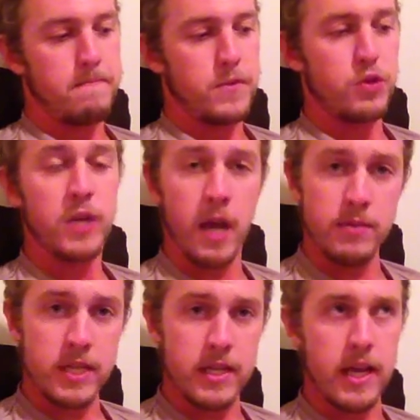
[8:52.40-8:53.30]
So times
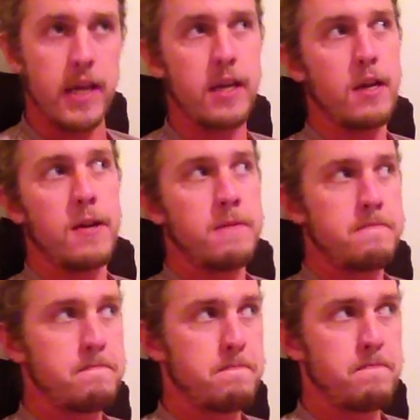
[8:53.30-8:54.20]
of the day,
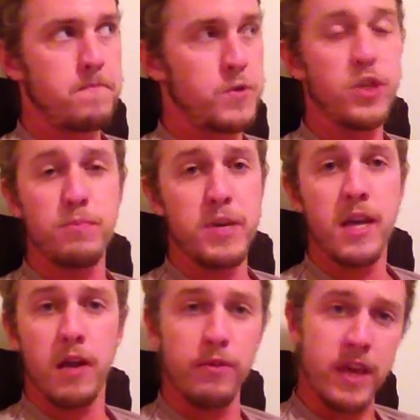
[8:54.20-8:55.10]
just be
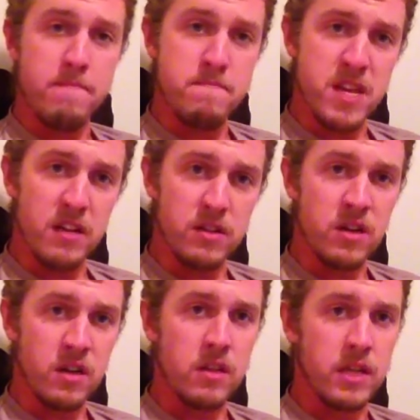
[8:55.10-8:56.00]
careful that middle
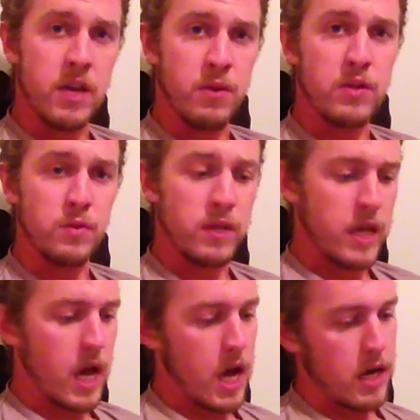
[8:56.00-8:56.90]
chunk of the day when it's really
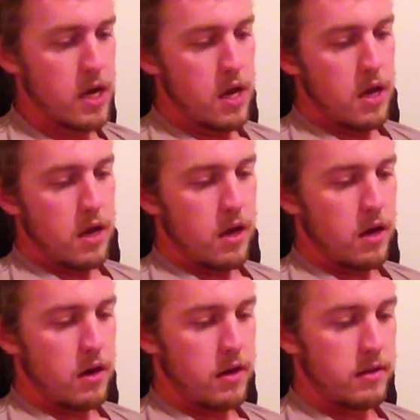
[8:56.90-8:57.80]
hot.
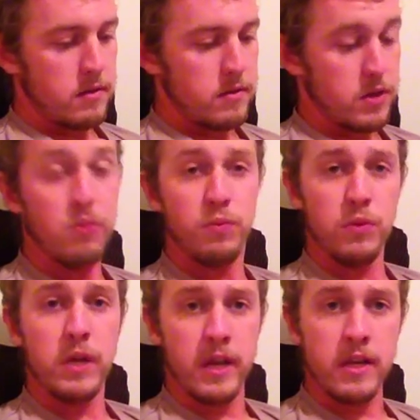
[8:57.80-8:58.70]
All right, so we'll
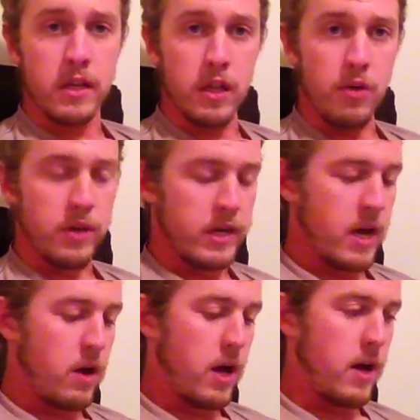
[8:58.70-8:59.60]
get into clothing
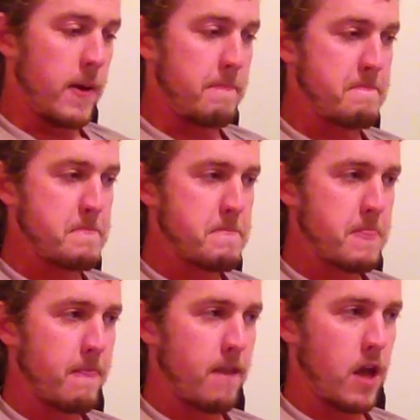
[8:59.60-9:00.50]
now.
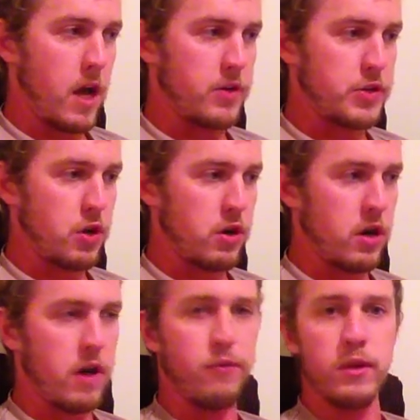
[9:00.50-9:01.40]
I started
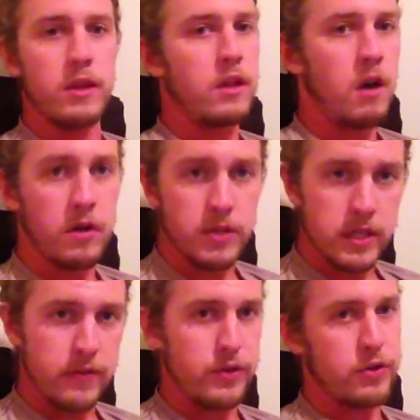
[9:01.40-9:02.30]
off with long
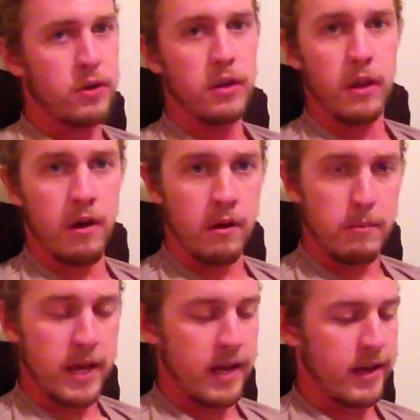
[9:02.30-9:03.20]
sleeve shirt, long
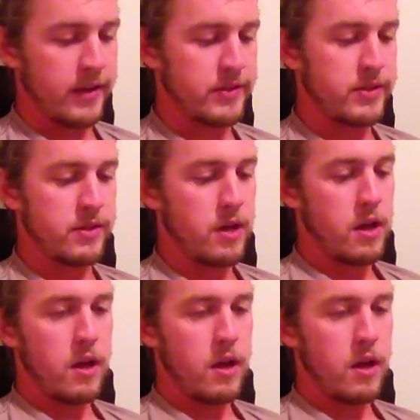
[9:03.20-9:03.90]
pants,